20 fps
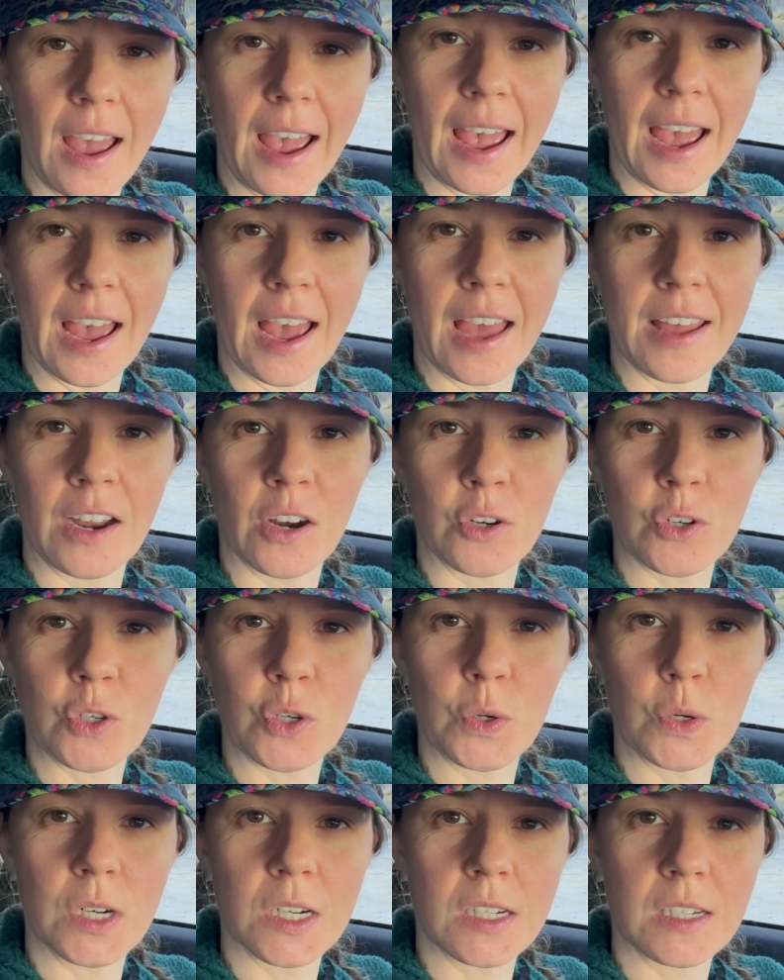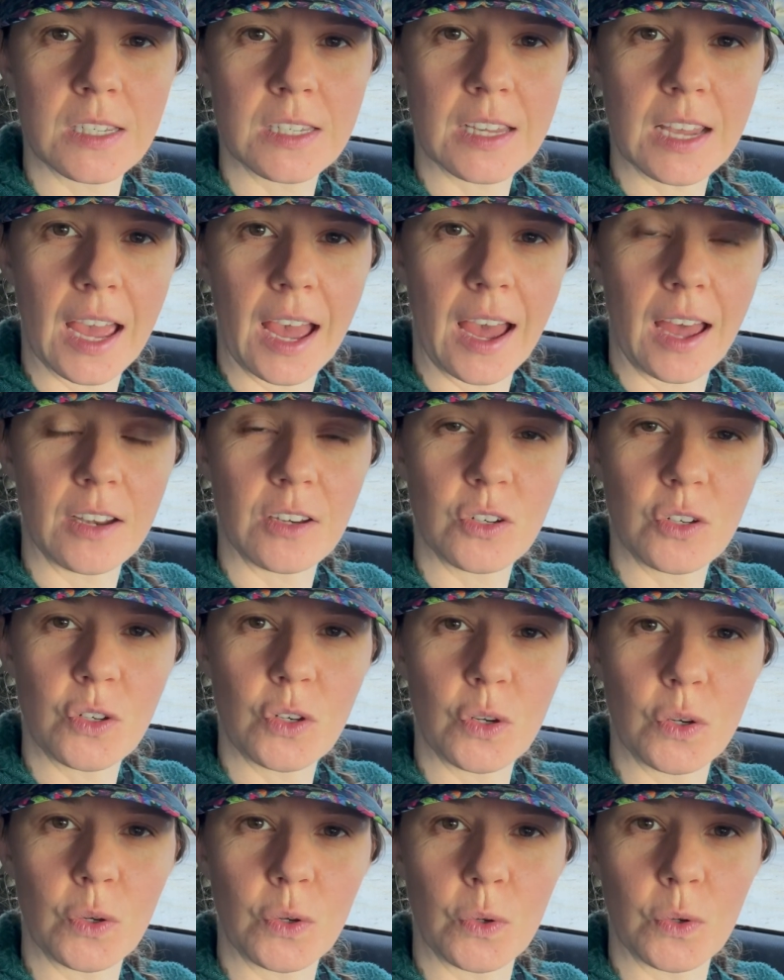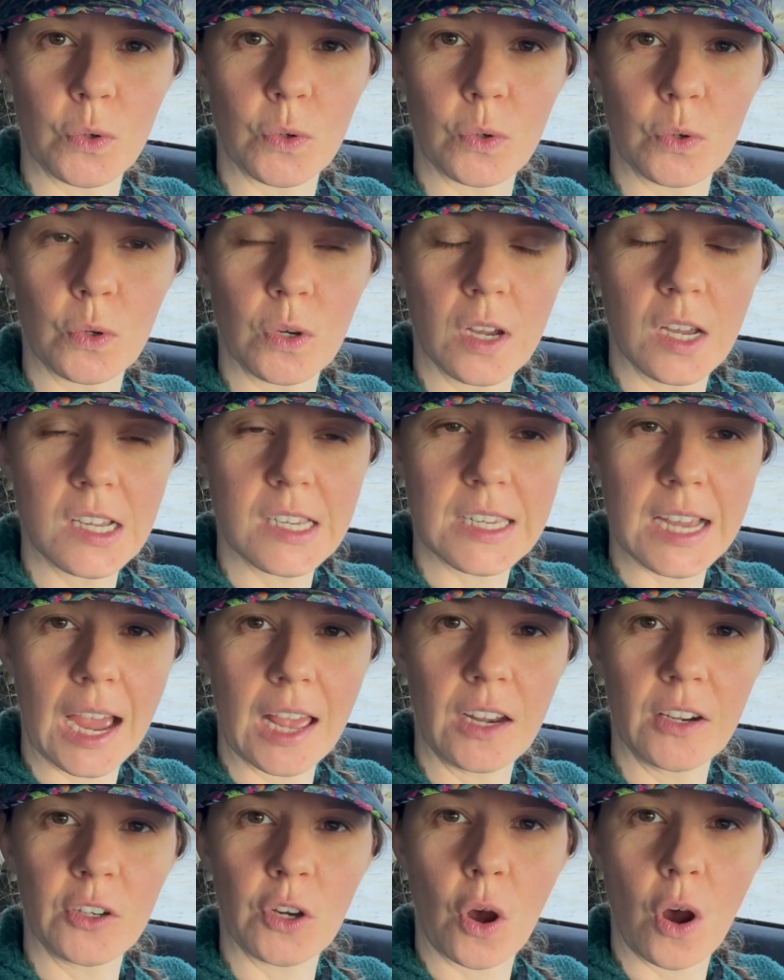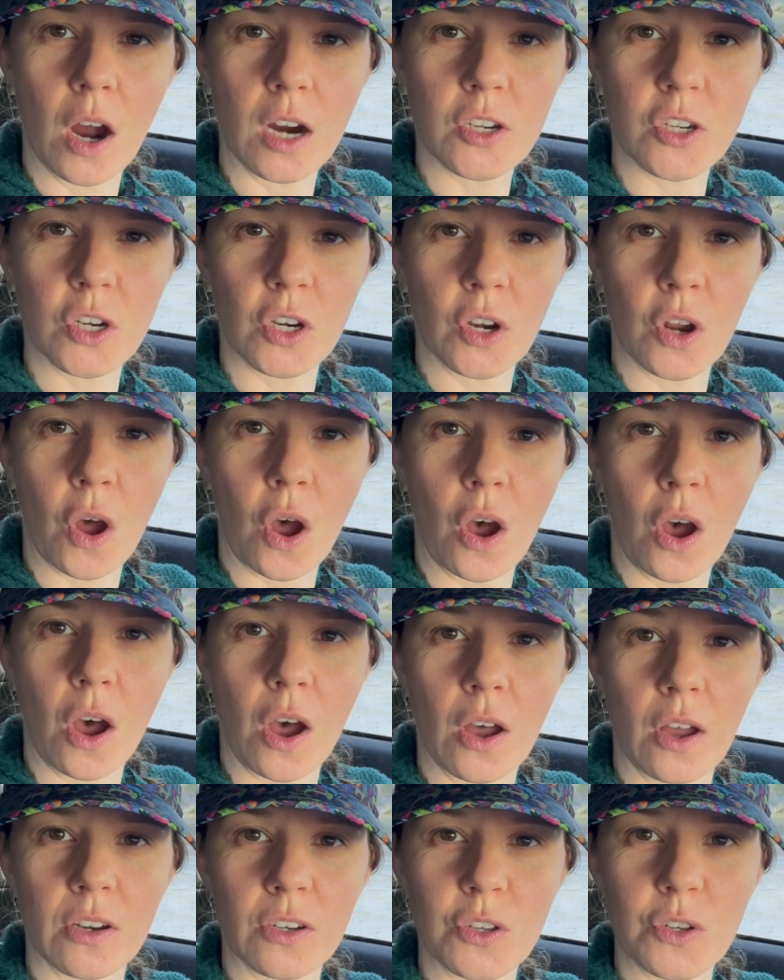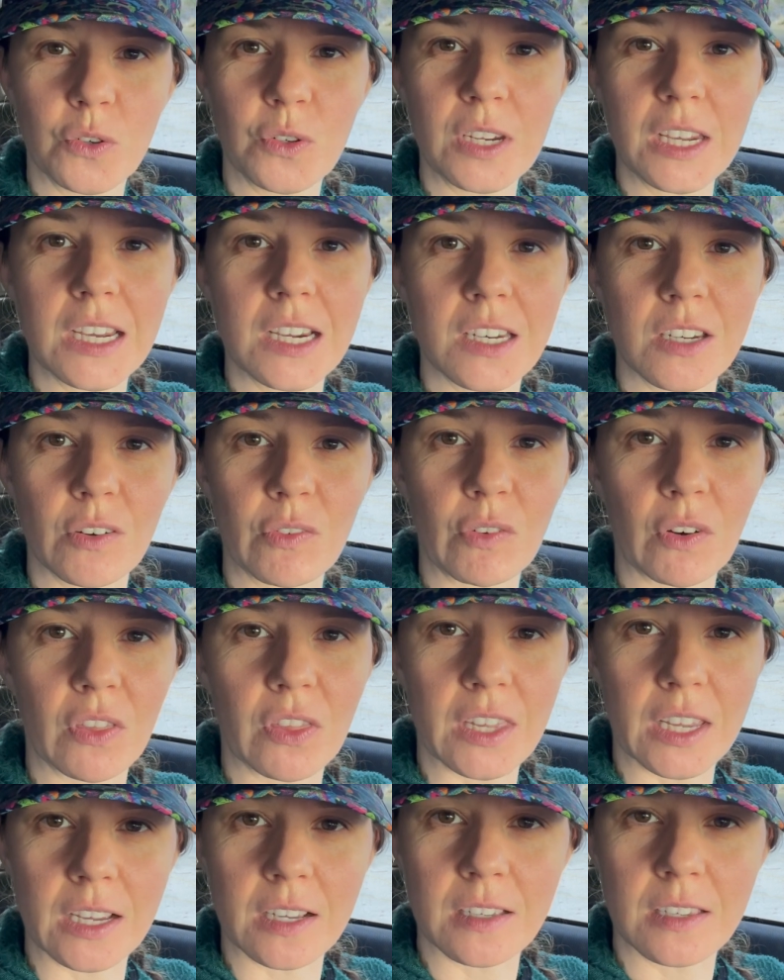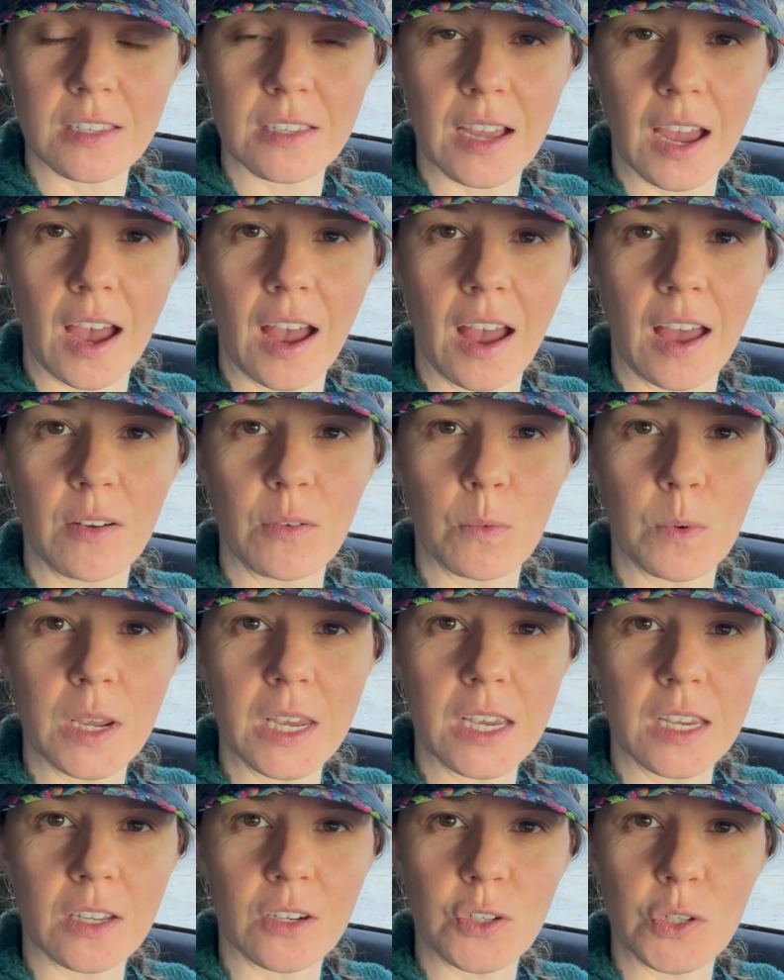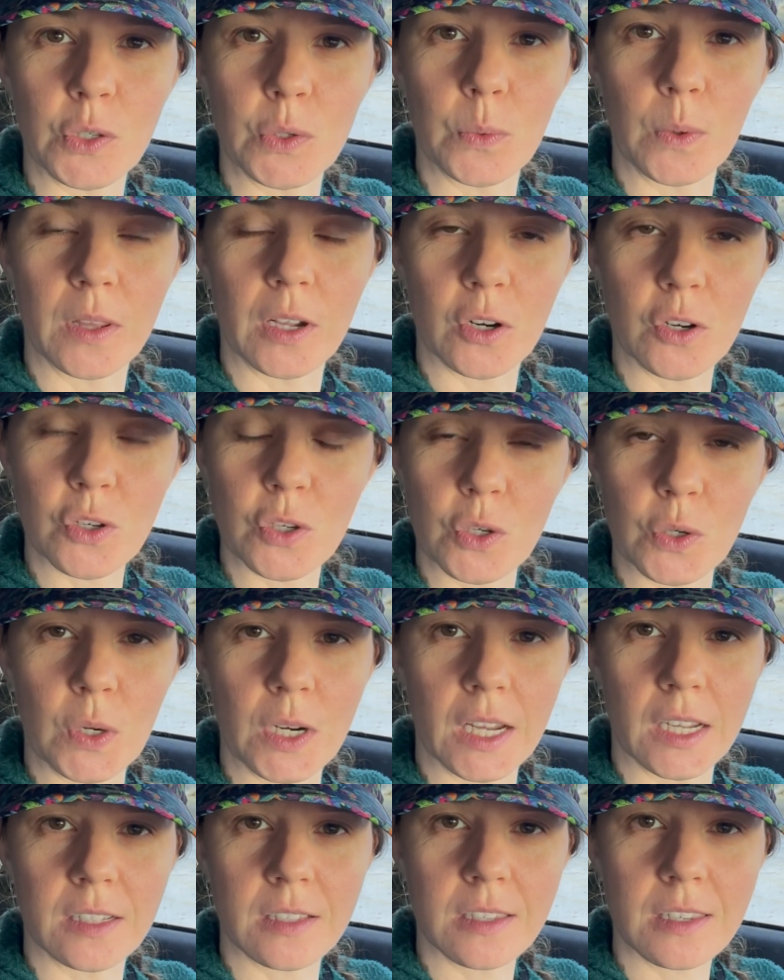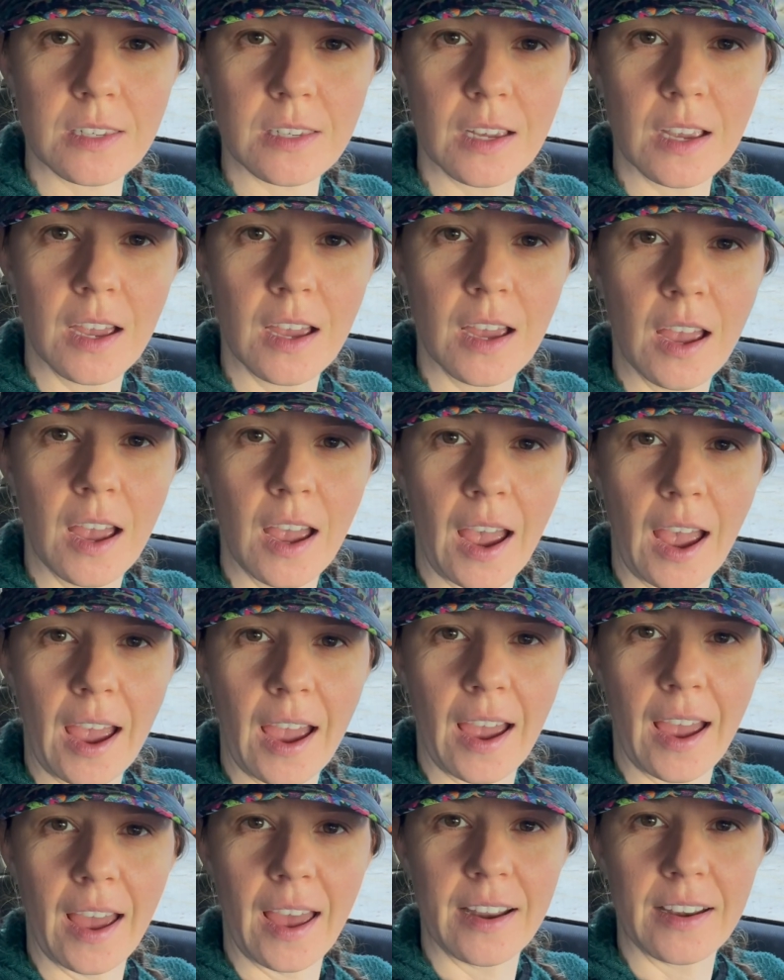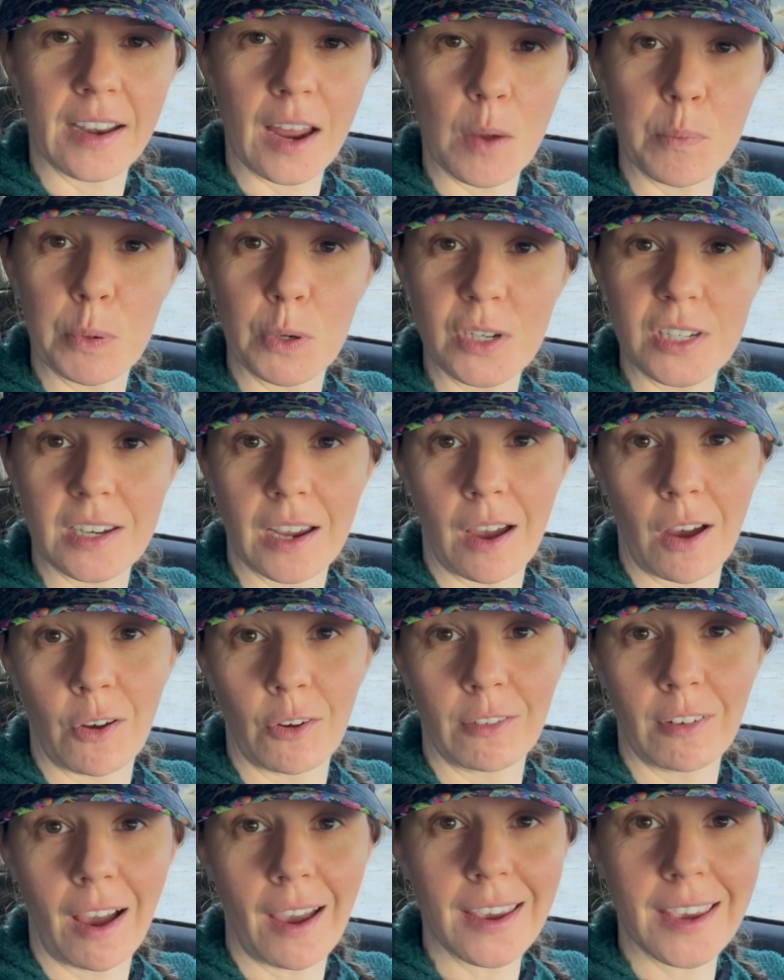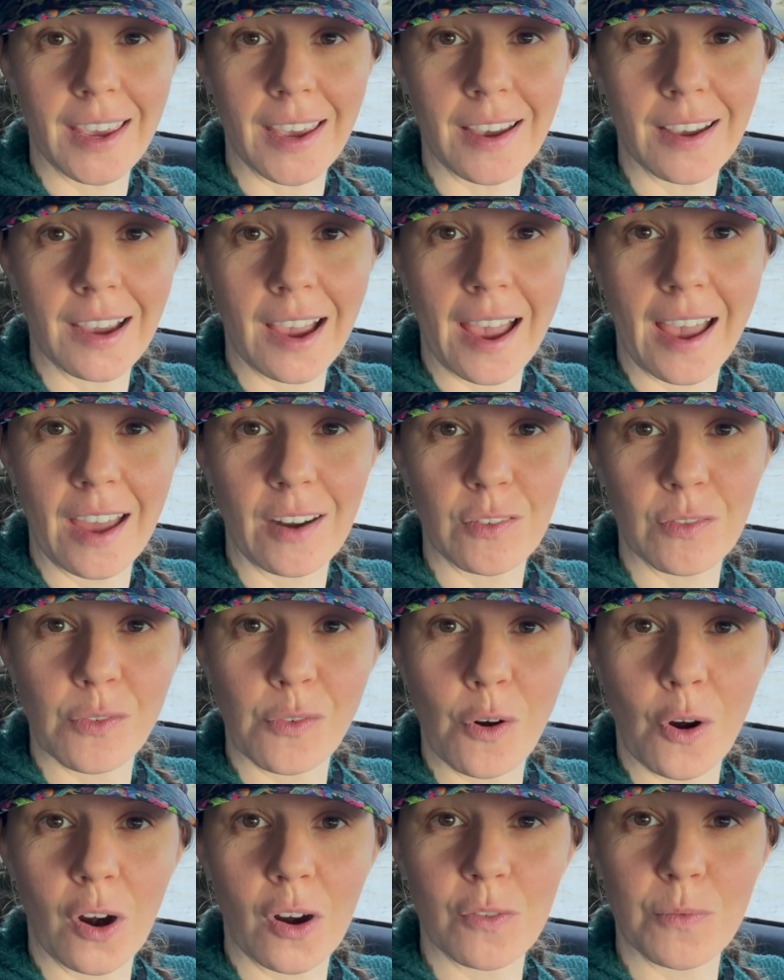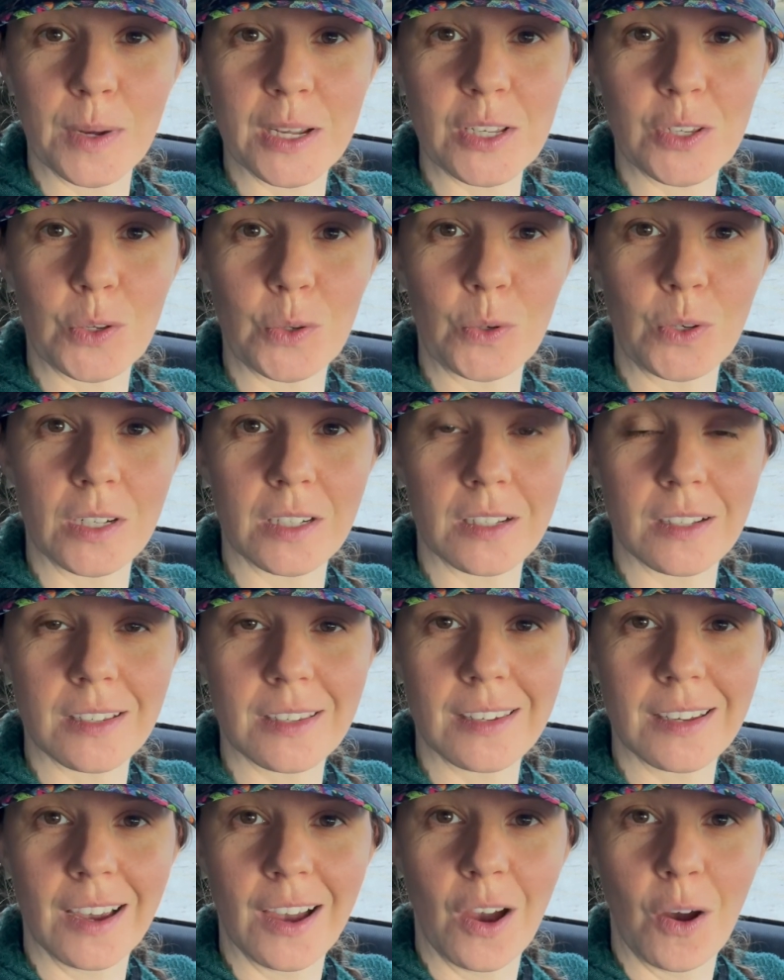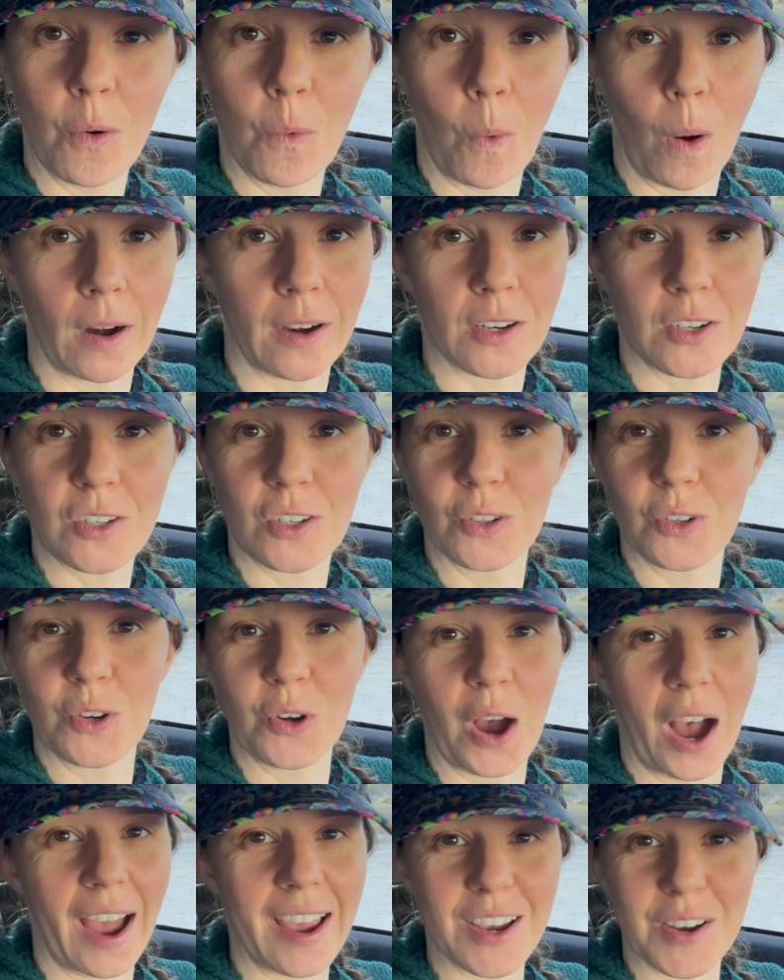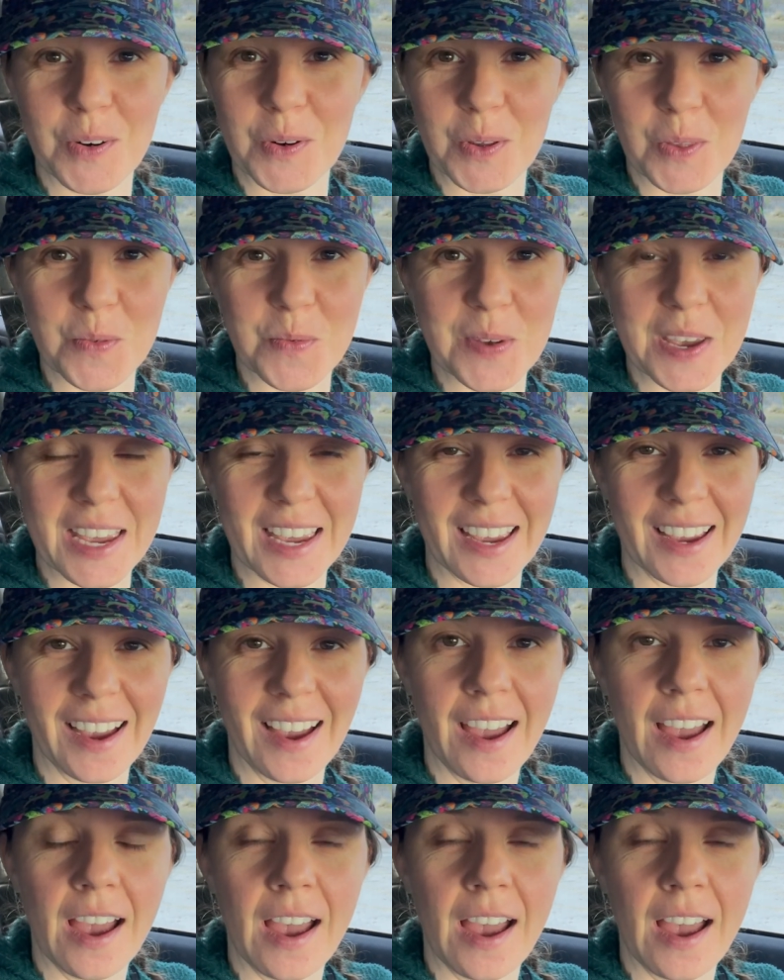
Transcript: And our students get to silent auction on unique different things that we can do with our students and I put down hiking and four of my students wanted to hike with me.